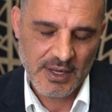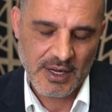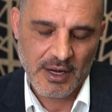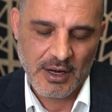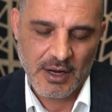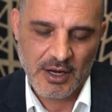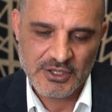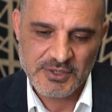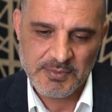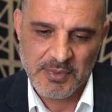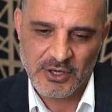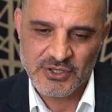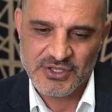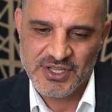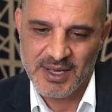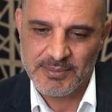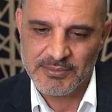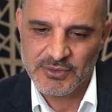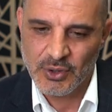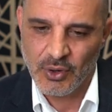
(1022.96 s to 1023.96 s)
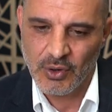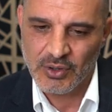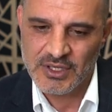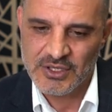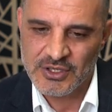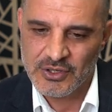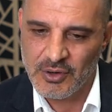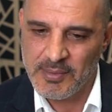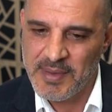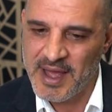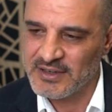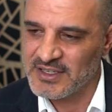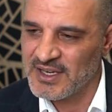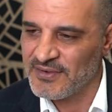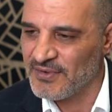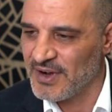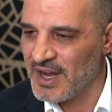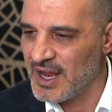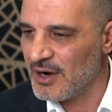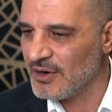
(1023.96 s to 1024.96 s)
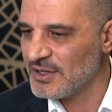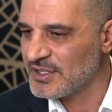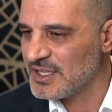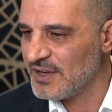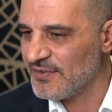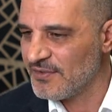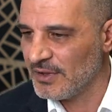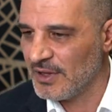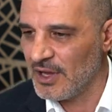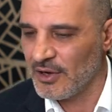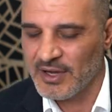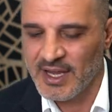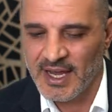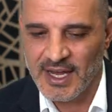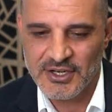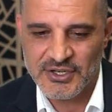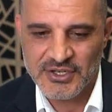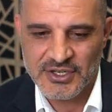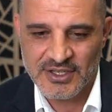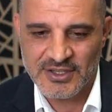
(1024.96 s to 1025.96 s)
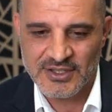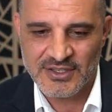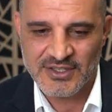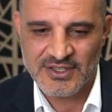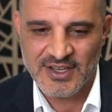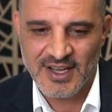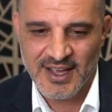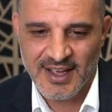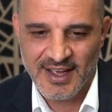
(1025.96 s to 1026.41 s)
I suppose them talking to you about different areas, different locations?